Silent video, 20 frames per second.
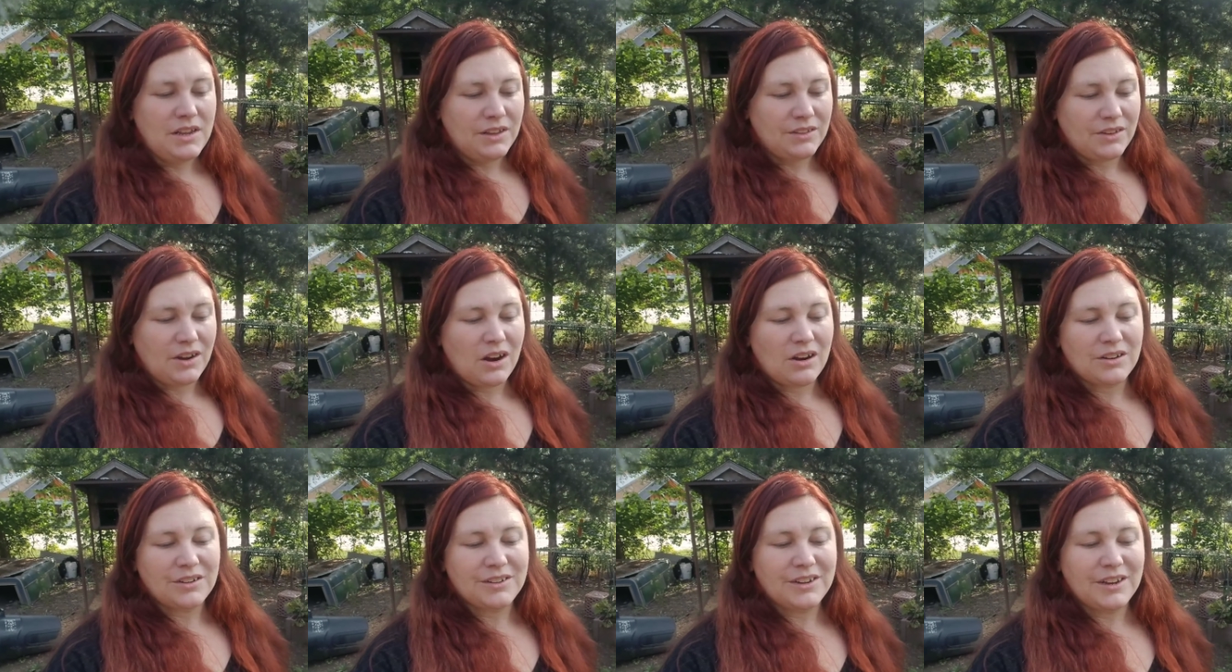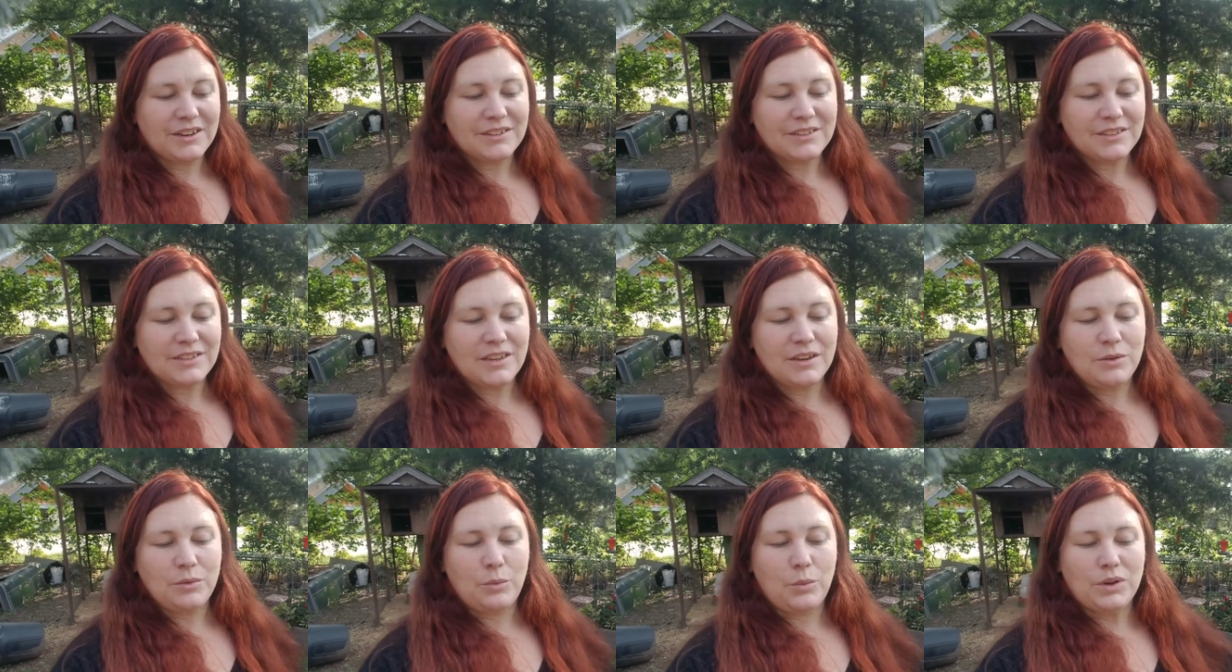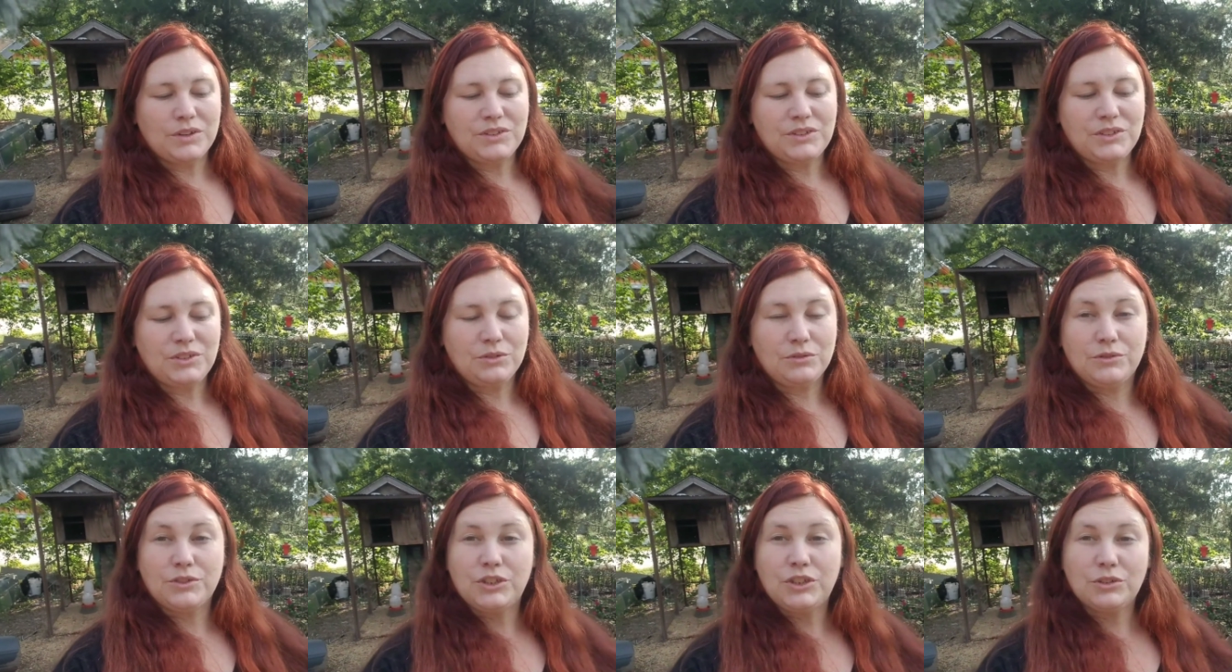The hard necks, once
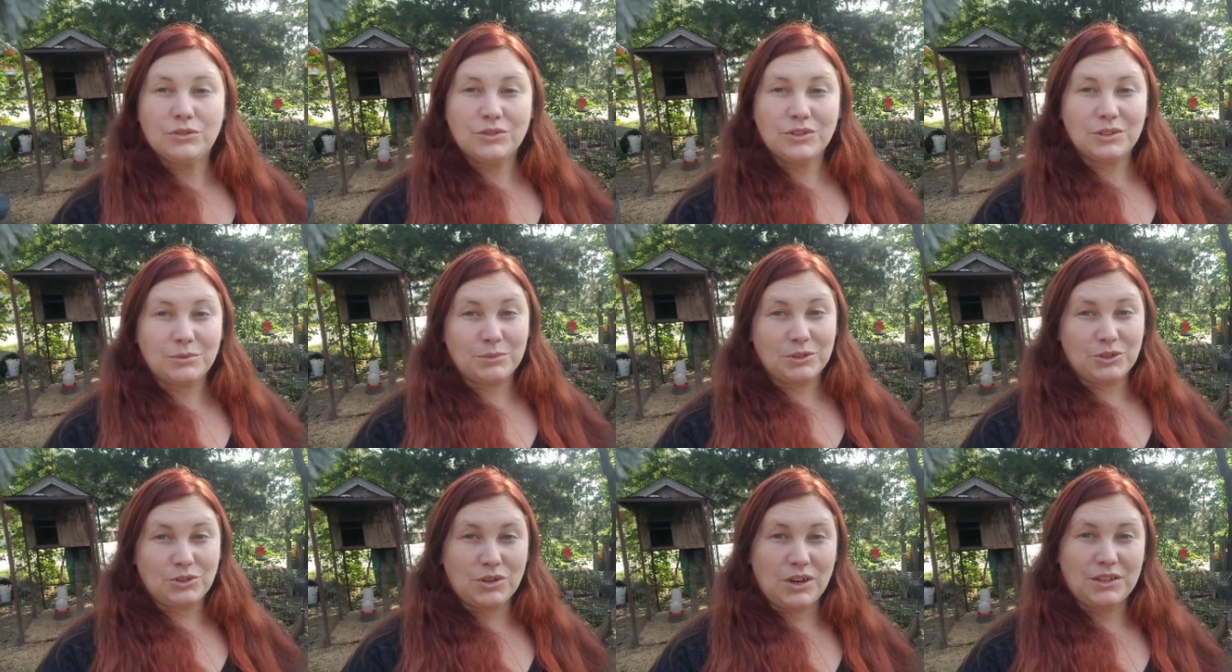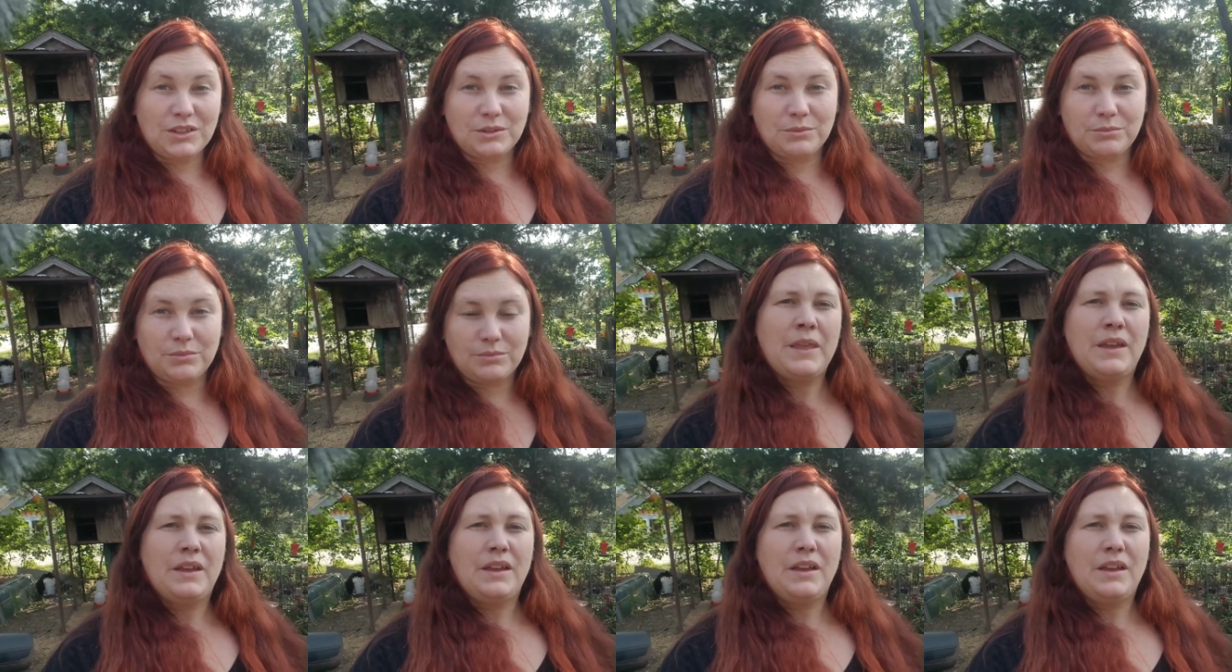you've cured them and dried them,